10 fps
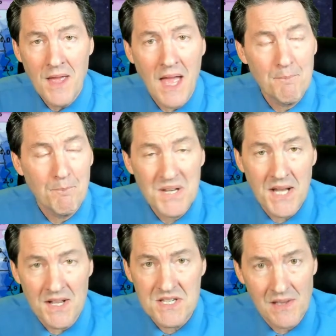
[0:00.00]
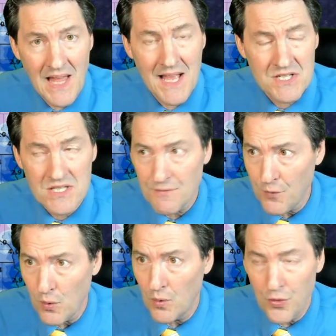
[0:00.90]
And because it lasts
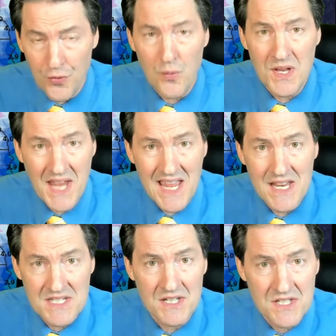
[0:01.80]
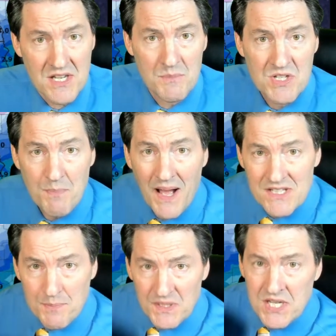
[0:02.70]
for 3 days in some
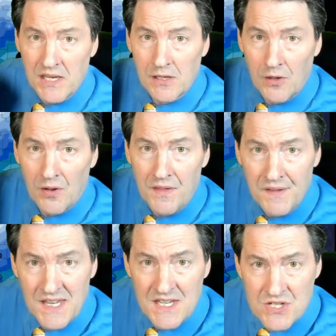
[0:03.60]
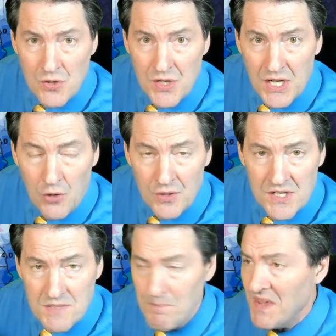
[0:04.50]
spots, particularly the eastern
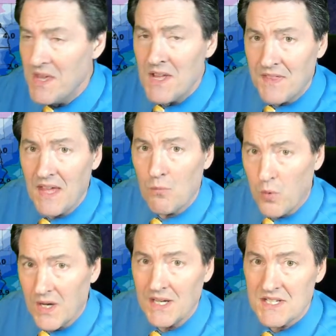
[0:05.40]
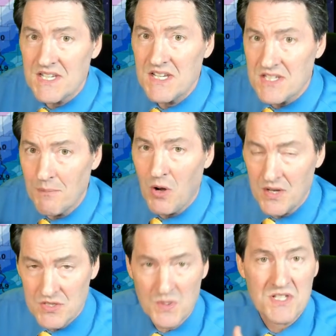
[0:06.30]
Dakotas, then we're going to see some
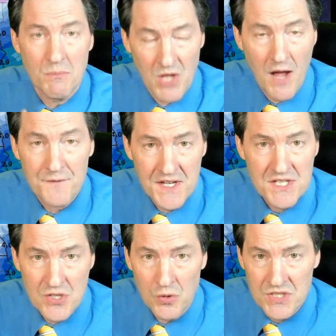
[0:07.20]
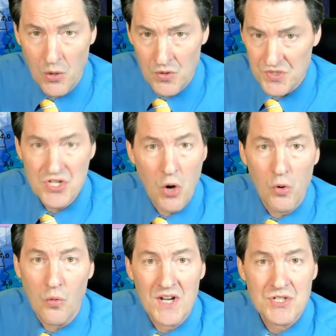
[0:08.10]
areas with some lofty snow totals, no
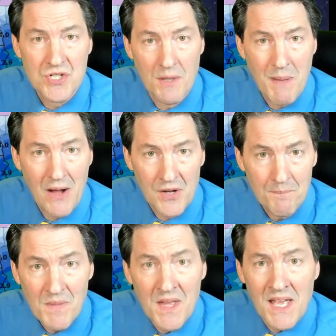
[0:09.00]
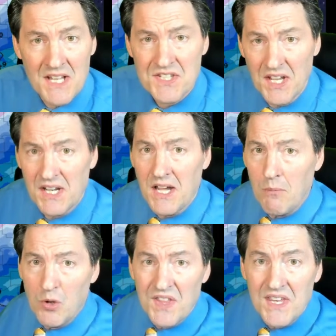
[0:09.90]
question about it. It's going to
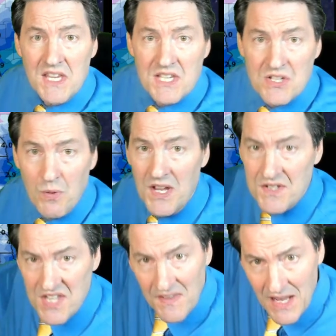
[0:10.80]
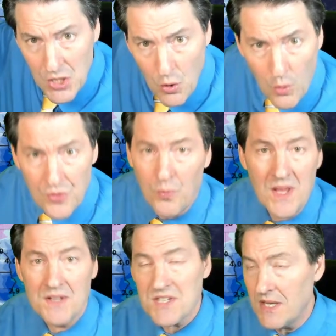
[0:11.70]
come with east winds and then north
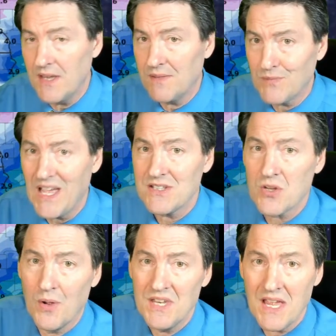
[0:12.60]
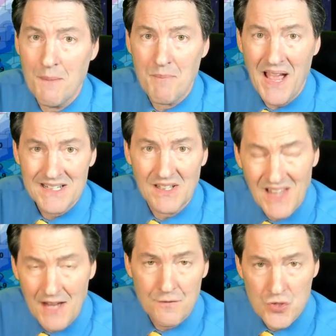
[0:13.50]
winds, and that's going to impact a
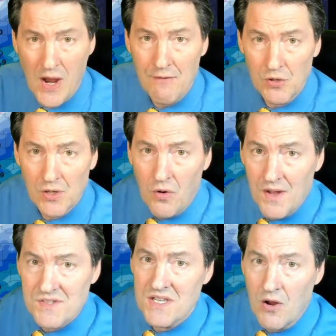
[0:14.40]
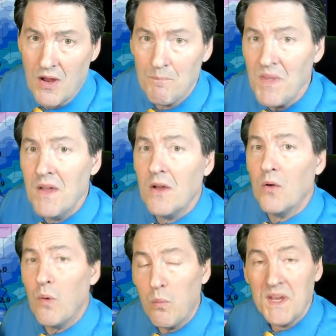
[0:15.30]
lot of travel across the area.
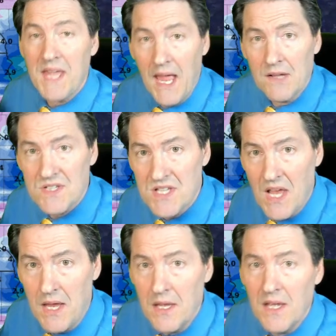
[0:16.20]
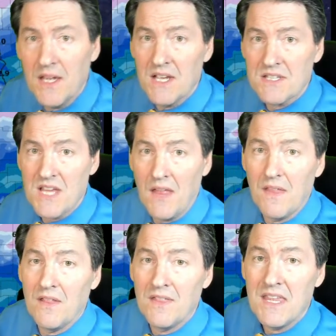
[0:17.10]
What we can say is that
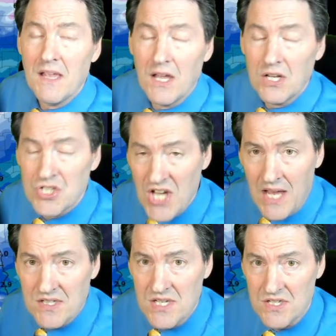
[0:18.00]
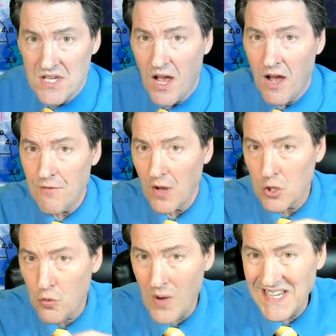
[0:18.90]
the chances of
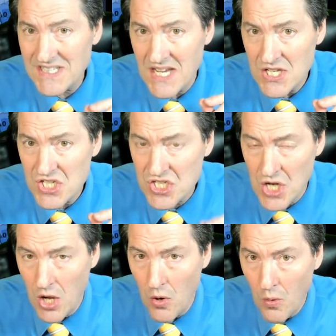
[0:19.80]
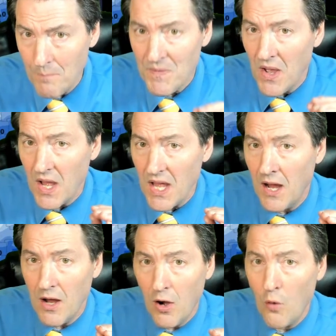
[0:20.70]
great snow
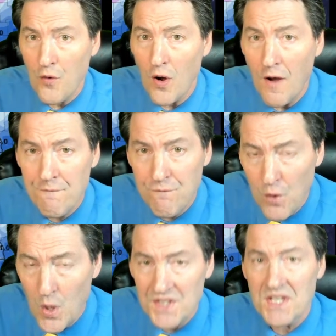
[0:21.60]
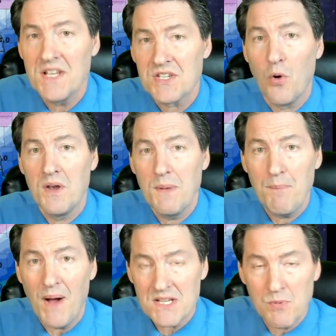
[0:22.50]
over a foot is going to be
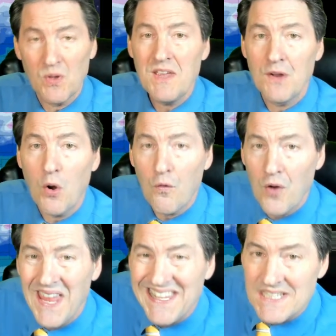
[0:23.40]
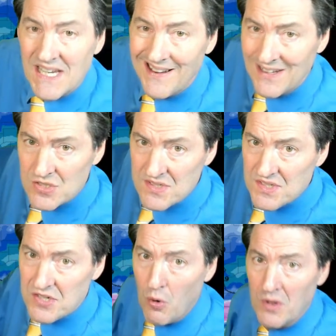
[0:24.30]
possible. Even over 18 inches
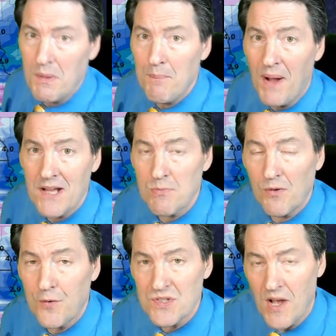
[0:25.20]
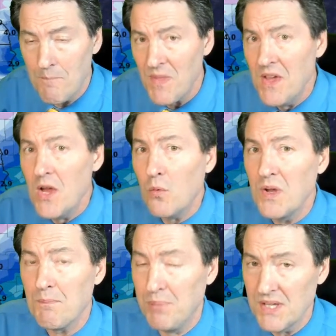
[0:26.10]
is going to be possible for some
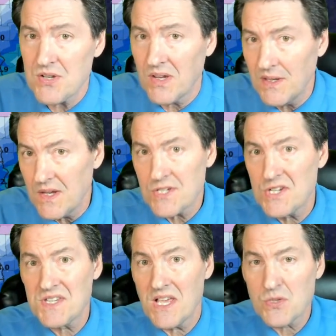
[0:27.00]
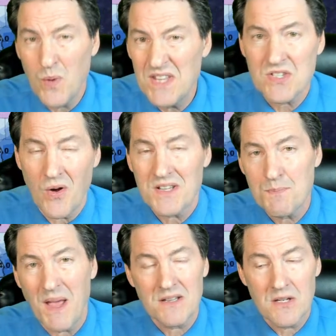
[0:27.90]
with blizzard conditions, as winds are
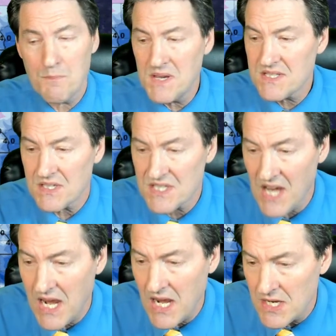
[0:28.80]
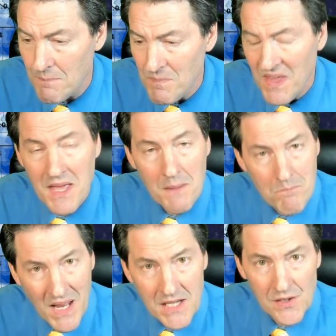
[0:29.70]
expected to be sustained in
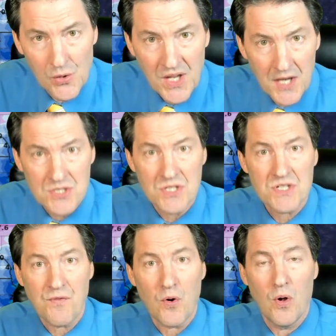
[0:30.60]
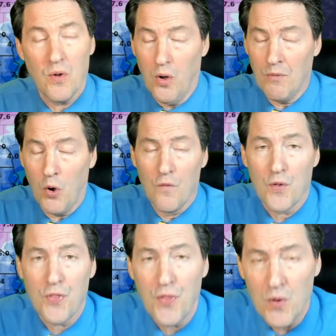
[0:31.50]
many locations for over
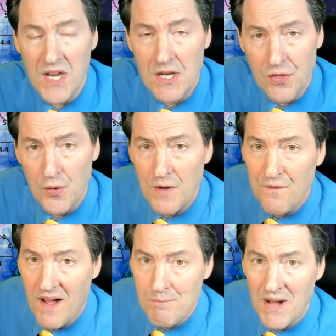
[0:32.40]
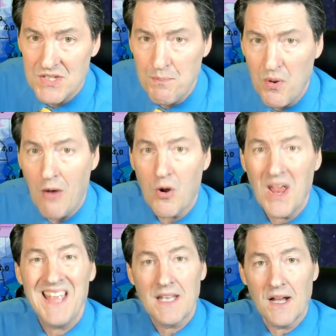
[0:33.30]
30 to 35 miles per hour
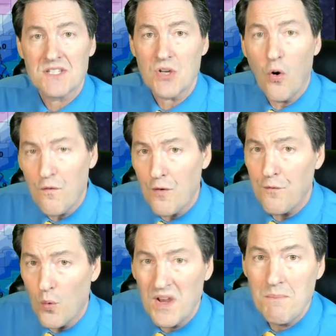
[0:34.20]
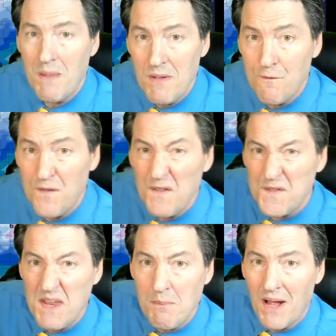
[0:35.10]
and gusts over 40, maybe
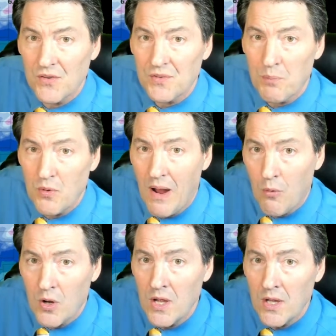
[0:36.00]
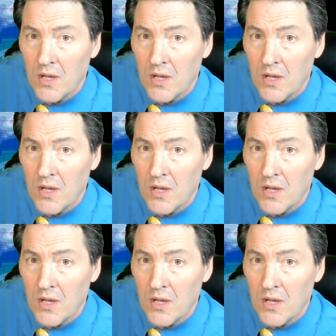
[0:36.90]
50 miles per hour.